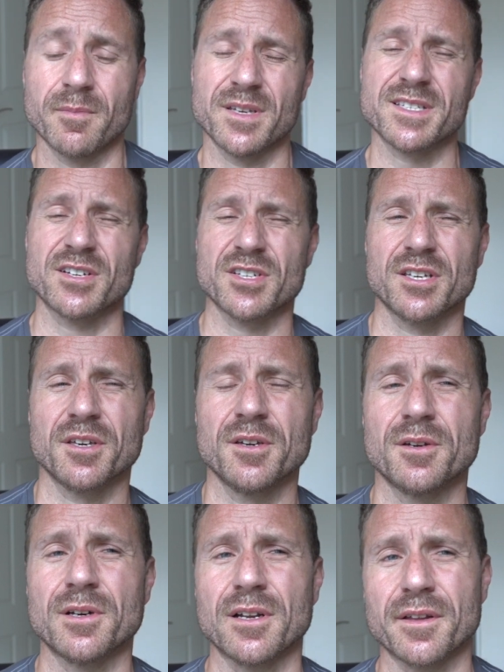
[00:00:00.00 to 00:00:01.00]
It's actually
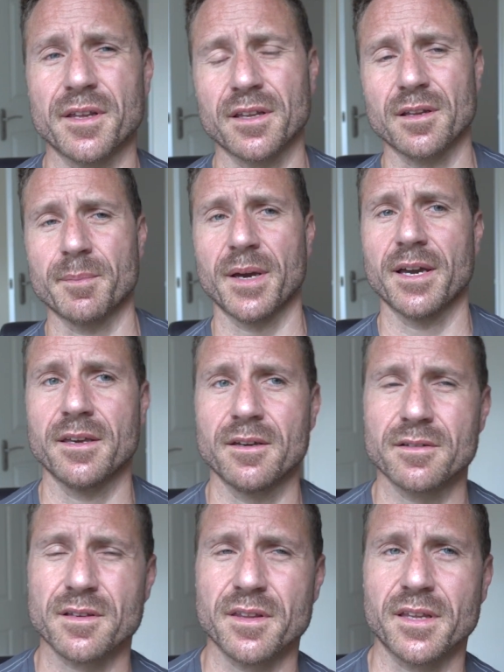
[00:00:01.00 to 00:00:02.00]
Google, I think, that pay you,
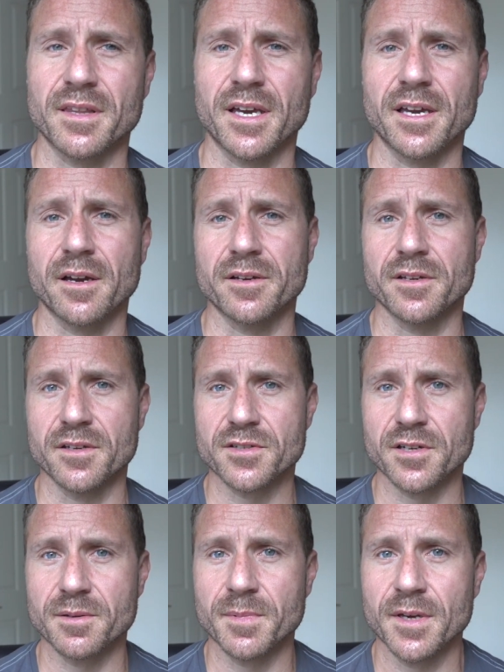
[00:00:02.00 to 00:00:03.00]
because I think they own
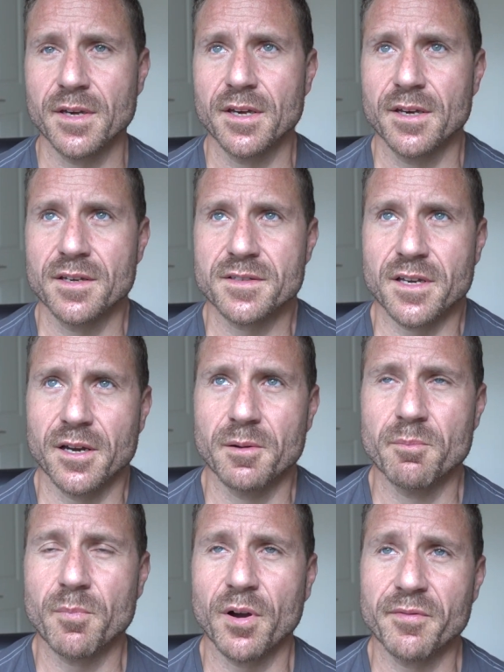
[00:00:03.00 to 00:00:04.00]
YouTube. So
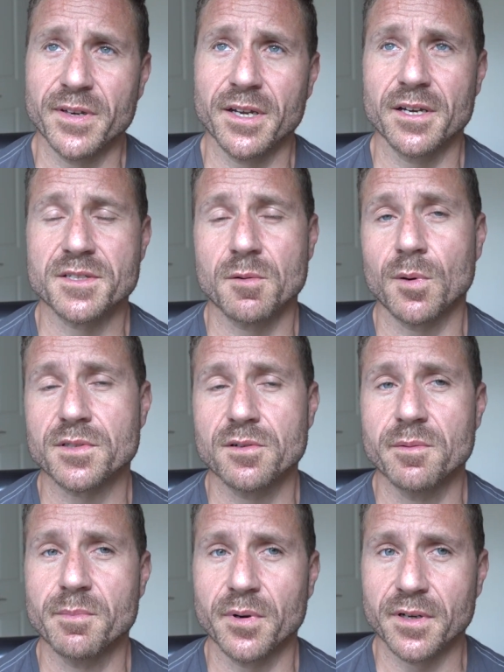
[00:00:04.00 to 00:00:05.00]
my videos are what's
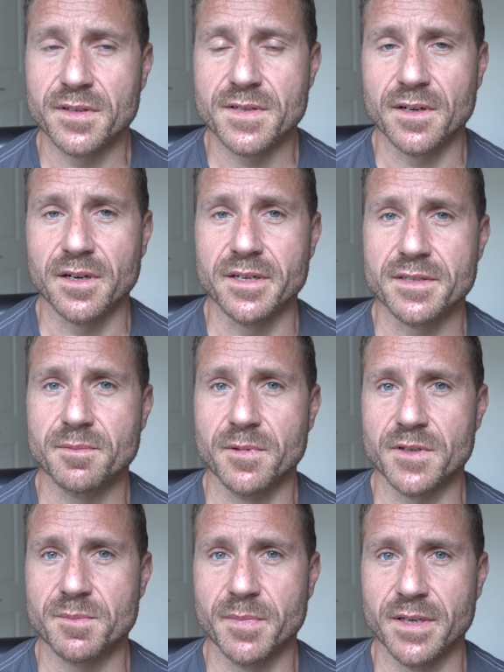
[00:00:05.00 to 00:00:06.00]
called monetized,
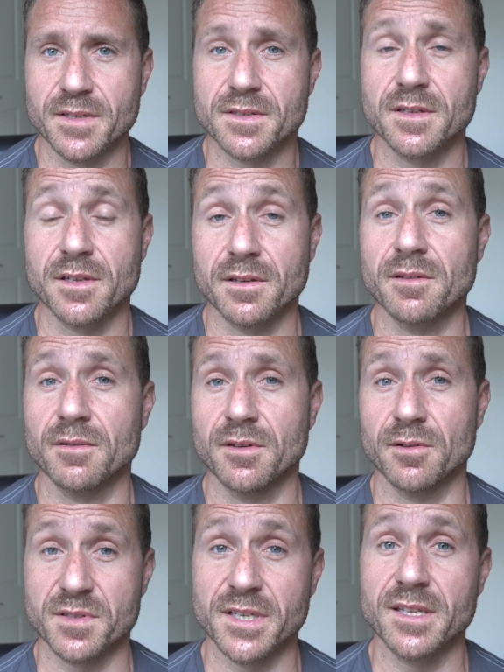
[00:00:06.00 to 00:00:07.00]
which means that
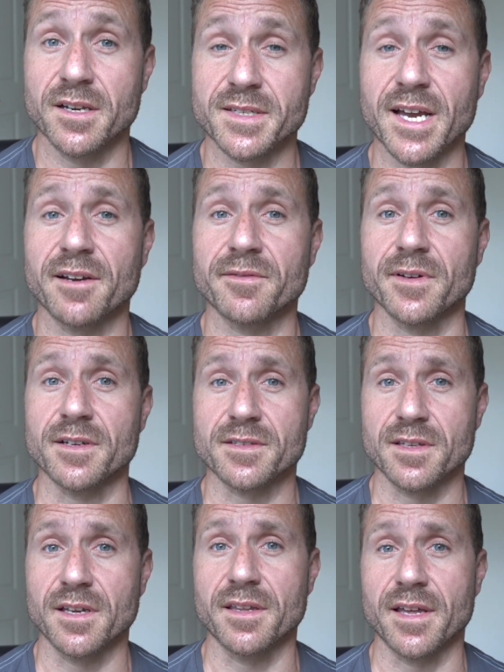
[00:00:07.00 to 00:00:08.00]
you'll see those
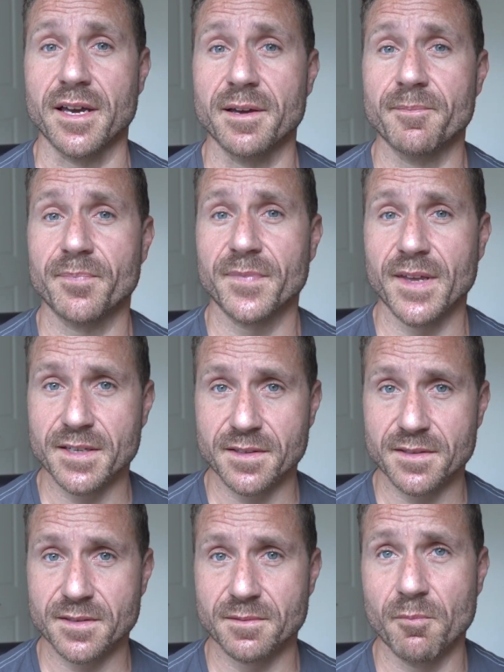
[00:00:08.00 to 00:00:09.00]
adverts that are there.
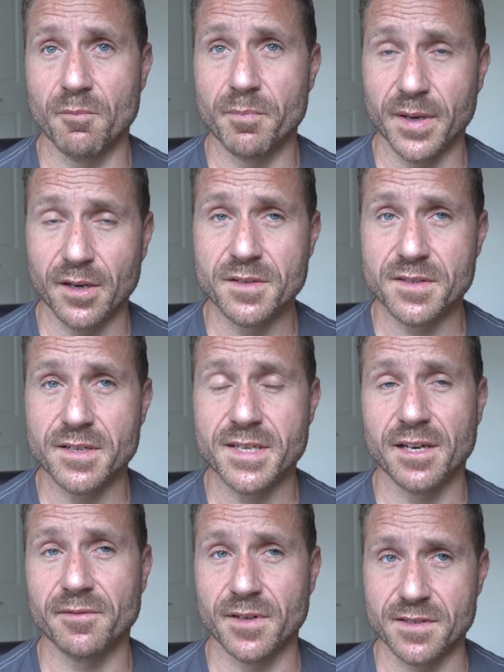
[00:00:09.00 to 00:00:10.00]
That's because those
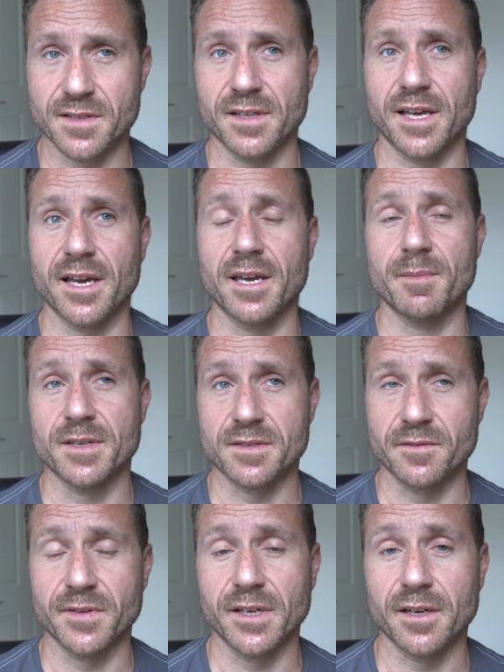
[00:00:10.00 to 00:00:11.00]
adverts are there, it means
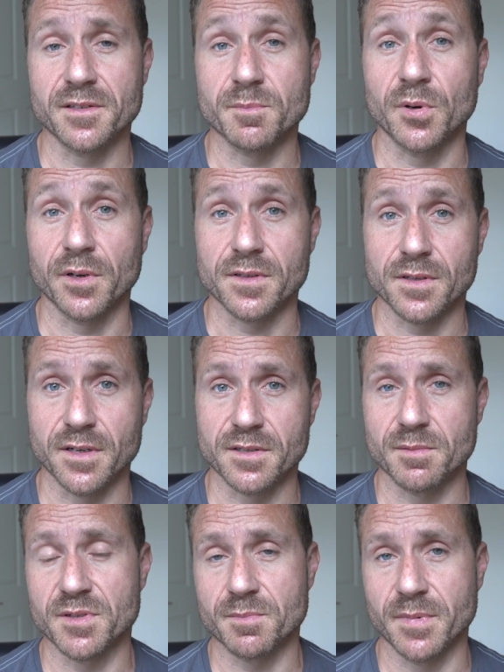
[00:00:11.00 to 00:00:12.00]
the video is
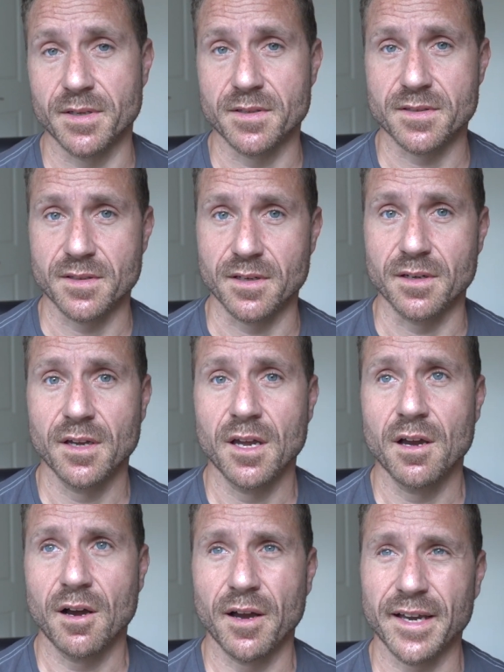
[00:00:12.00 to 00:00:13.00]
monetized, which means that
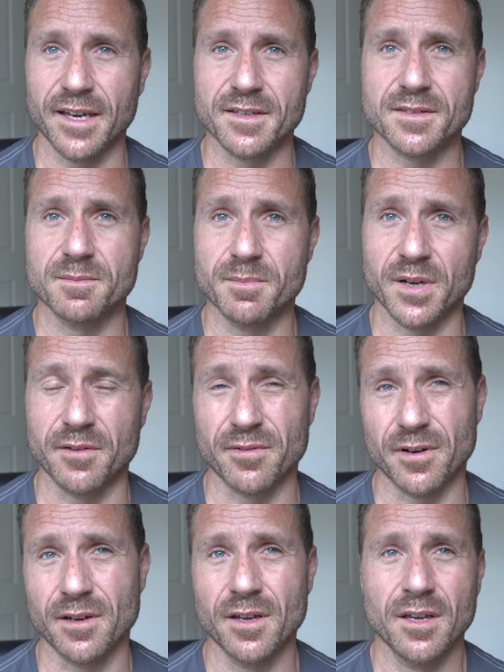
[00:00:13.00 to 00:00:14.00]
I get some money
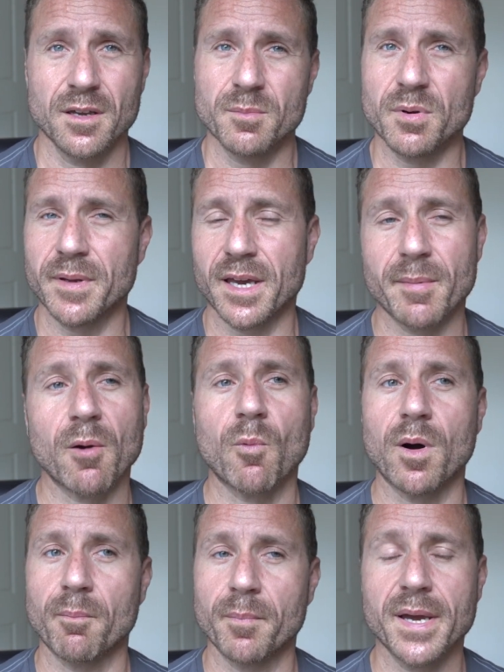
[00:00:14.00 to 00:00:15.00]
for it. Probably get about
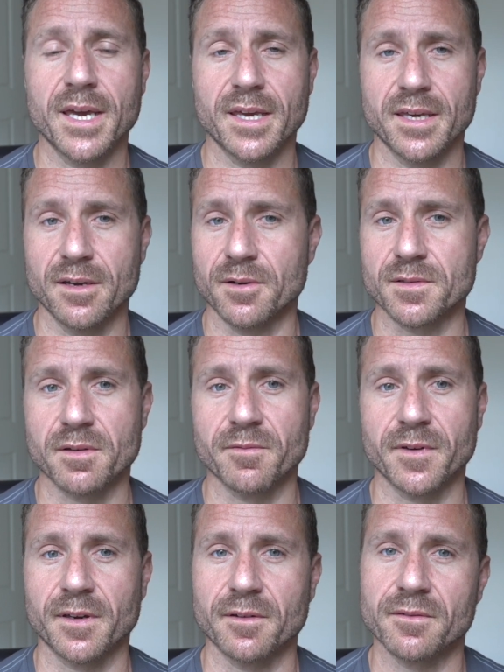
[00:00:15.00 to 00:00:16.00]
1p or
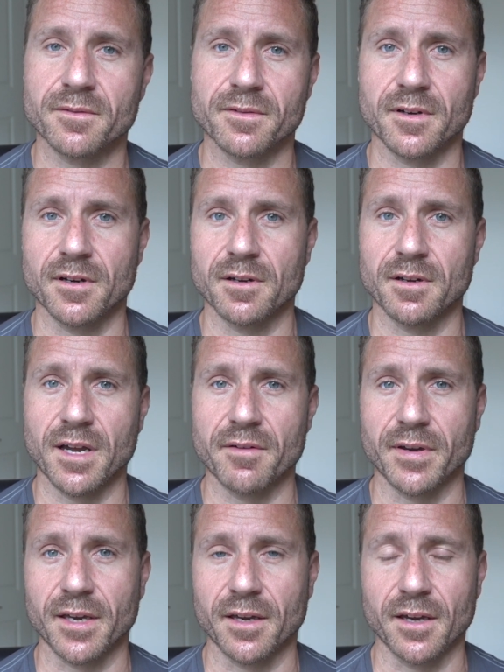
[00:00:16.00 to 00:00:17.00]
something for
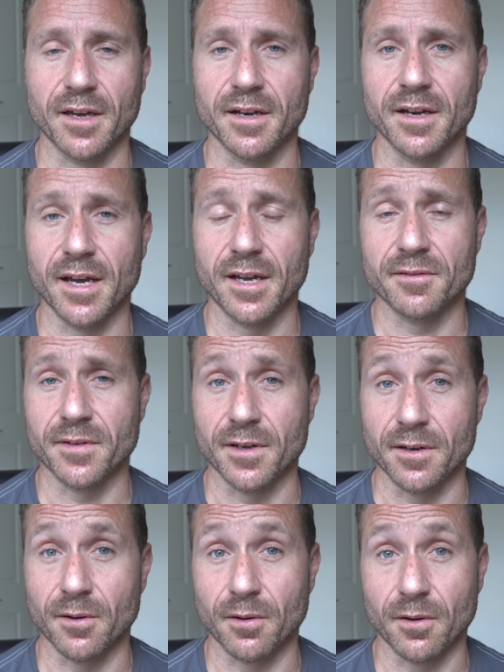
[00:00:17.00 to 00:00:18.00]
having an
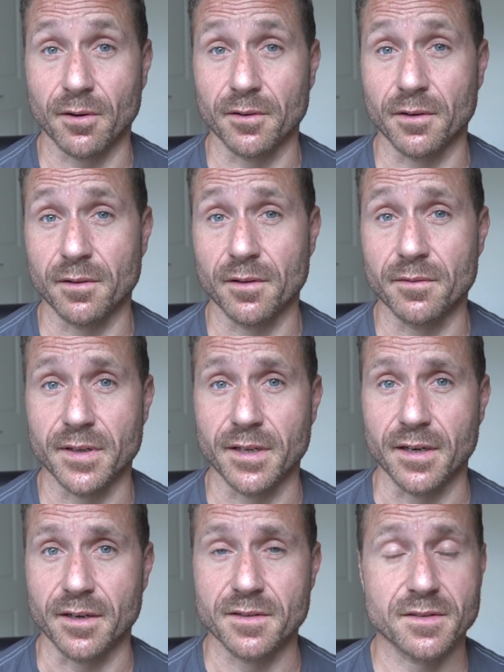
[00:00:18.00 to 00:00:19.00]
advert on the
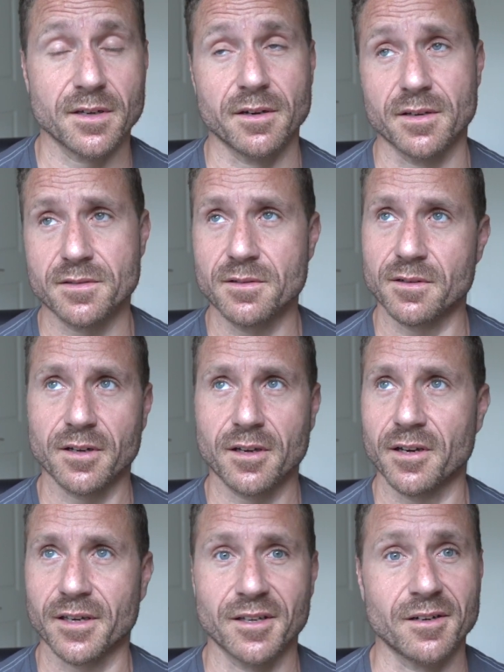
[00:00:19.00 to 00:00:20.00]
video. So it's not like
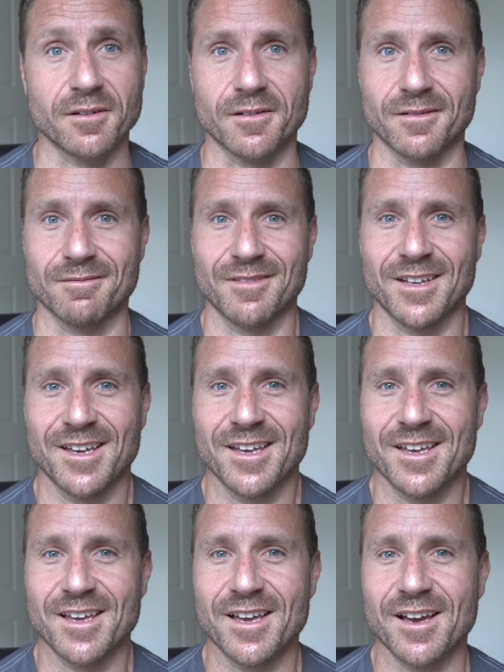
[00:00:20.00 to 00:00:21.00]
I can
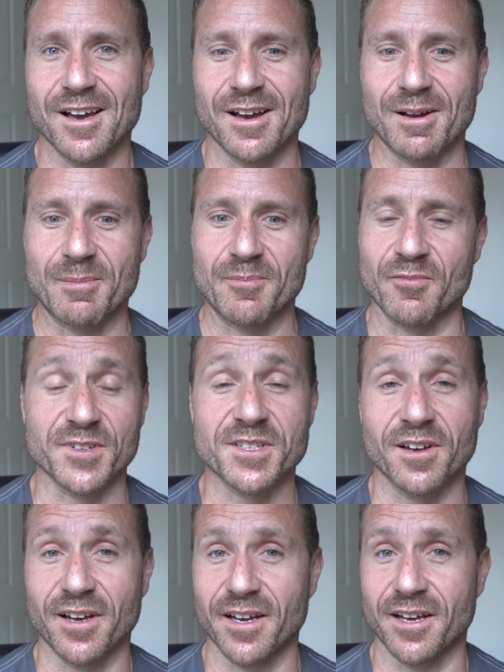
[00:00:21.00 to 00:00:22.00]

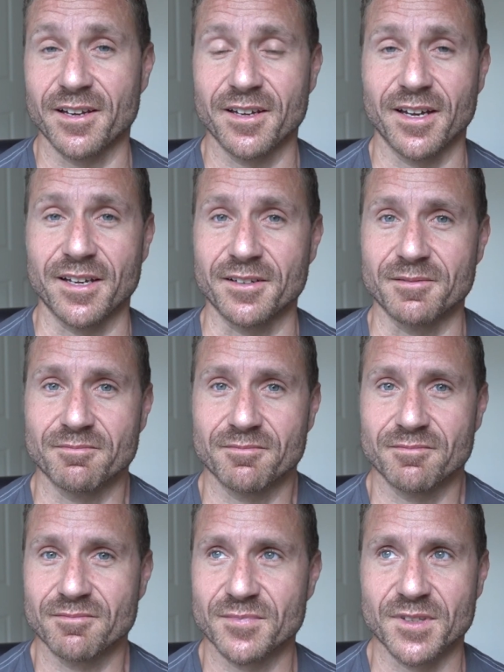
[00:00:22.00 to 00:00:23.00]
retire and
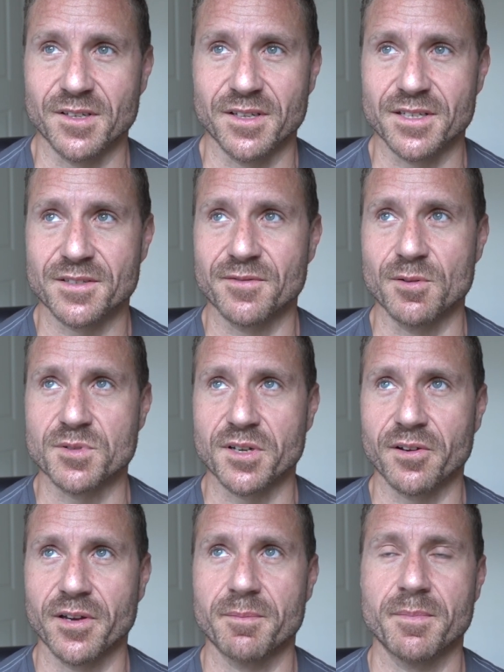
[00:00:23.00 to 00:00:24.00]
do this full
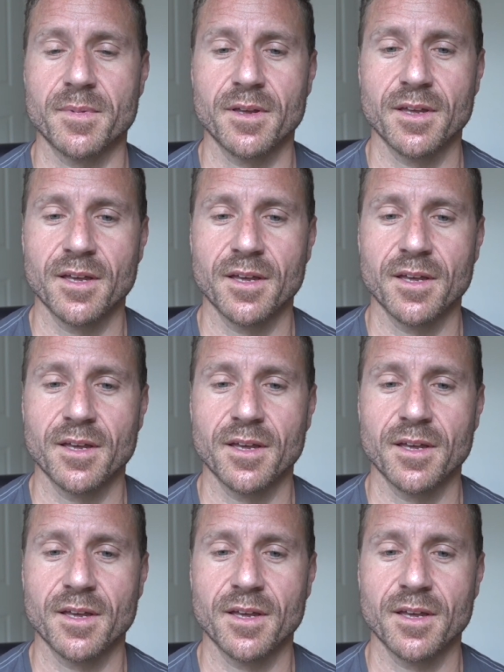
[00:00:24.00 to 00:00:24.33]
time.